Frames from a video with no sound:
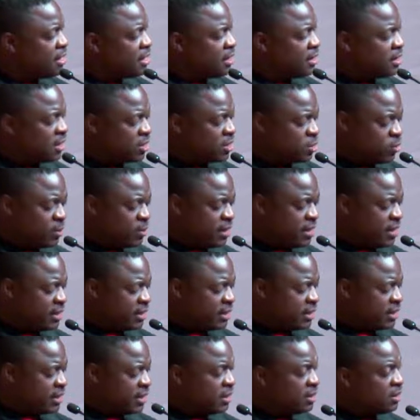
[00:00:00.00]
Just one
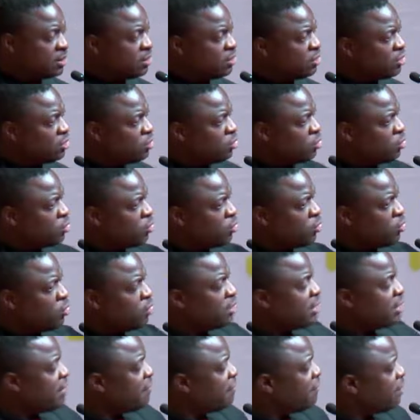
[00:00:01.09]
last thing. Should you
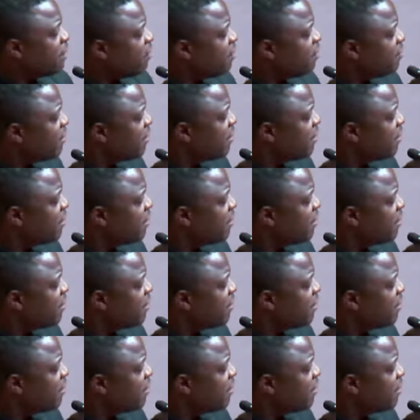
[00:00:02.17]
not have one of